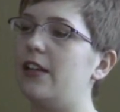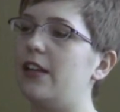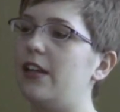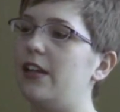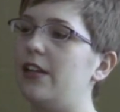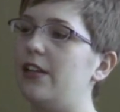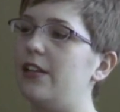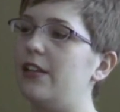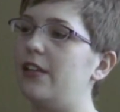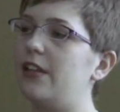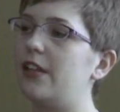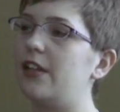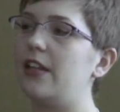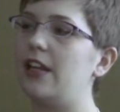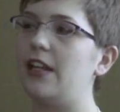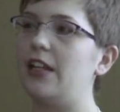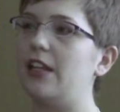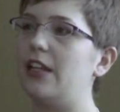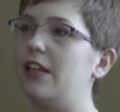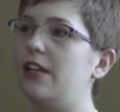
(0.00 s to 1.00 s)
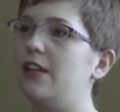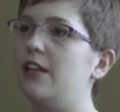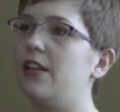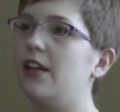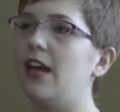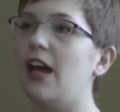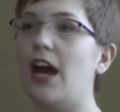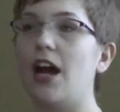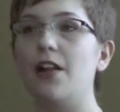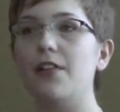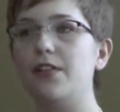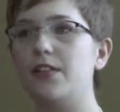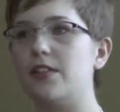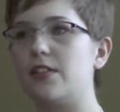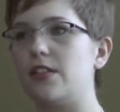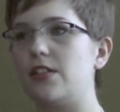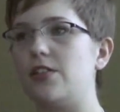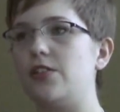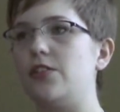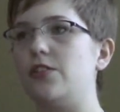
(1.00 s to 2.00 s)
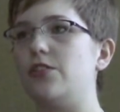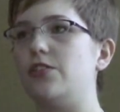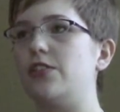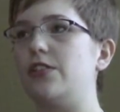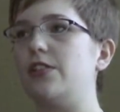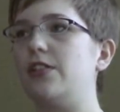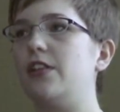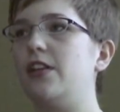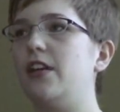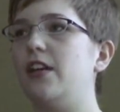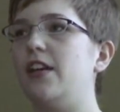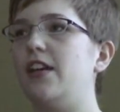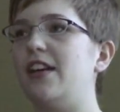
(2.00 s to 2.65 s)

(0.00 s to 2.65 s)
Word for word: in the Canadian Health Institution